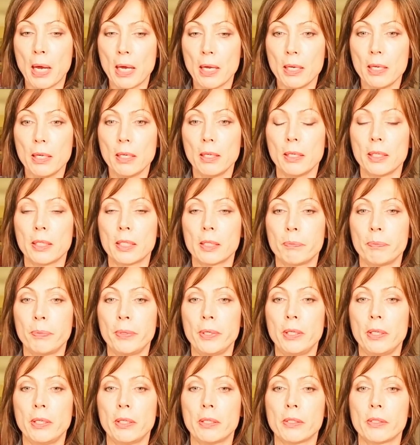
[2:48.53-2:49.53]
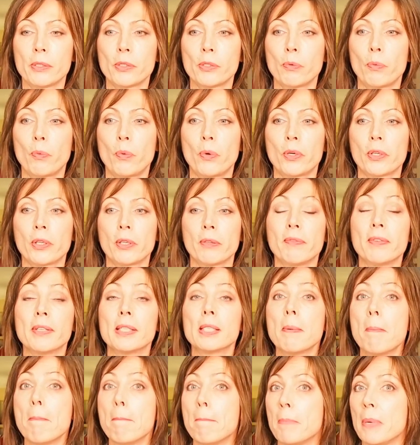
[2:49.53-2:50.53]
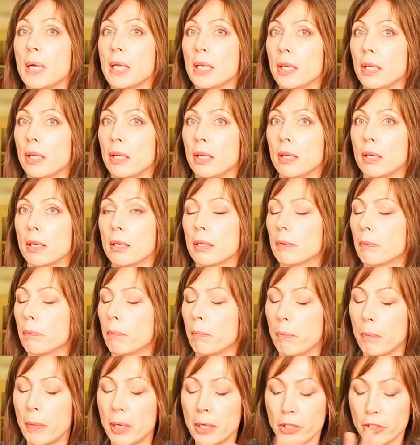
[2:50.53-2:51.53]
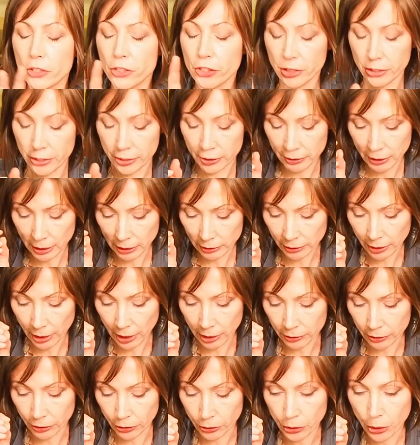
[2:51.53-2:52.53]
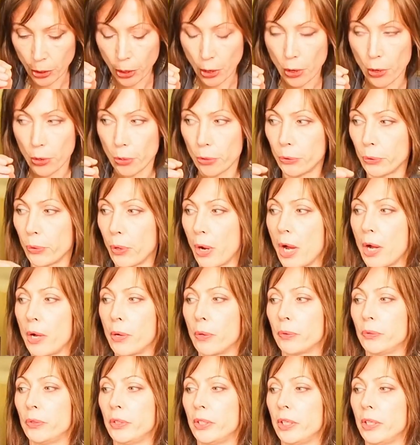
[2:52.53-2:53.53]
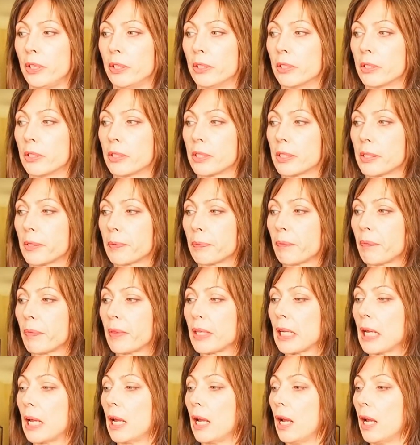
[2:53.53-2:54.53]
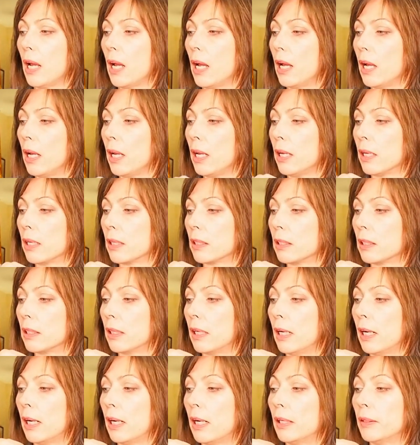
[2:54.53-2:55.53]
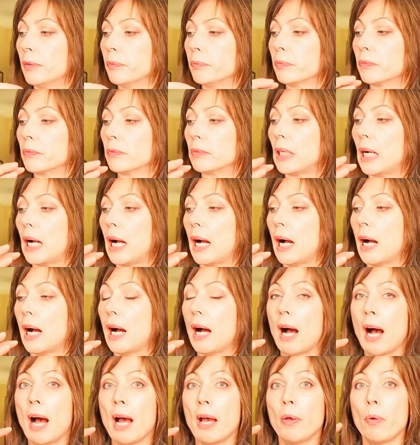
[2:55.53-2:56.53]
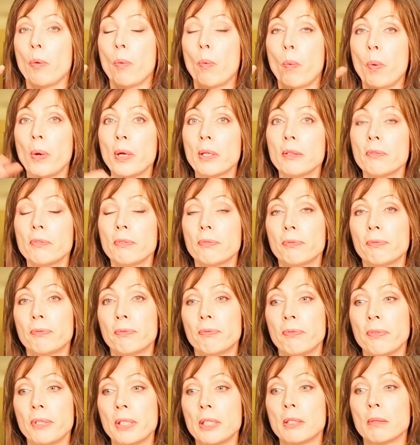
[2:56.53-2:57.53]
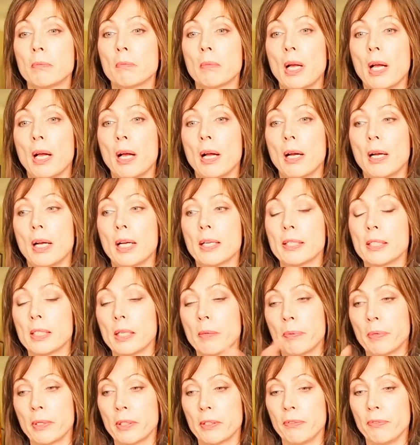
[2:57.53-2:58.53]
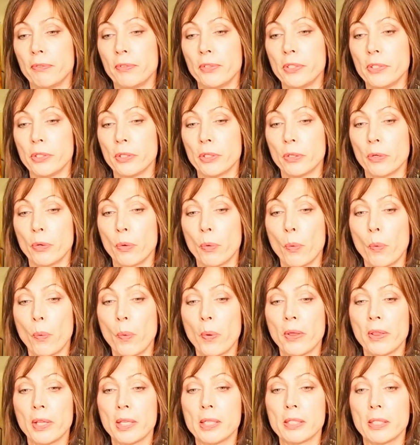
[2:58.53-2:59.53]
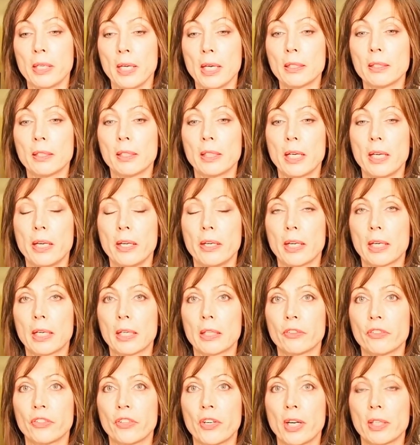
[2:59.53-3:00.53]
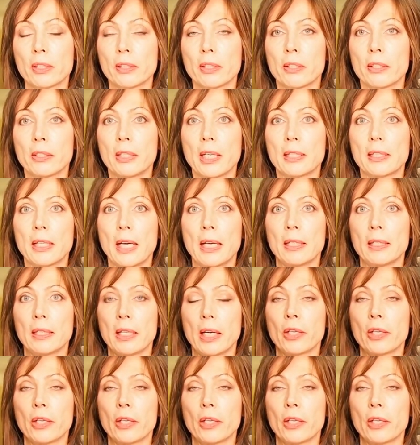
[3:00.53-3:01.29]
my experience working with many general contractors throughout the years. And I will film a separate video with the Seattle area contractor that I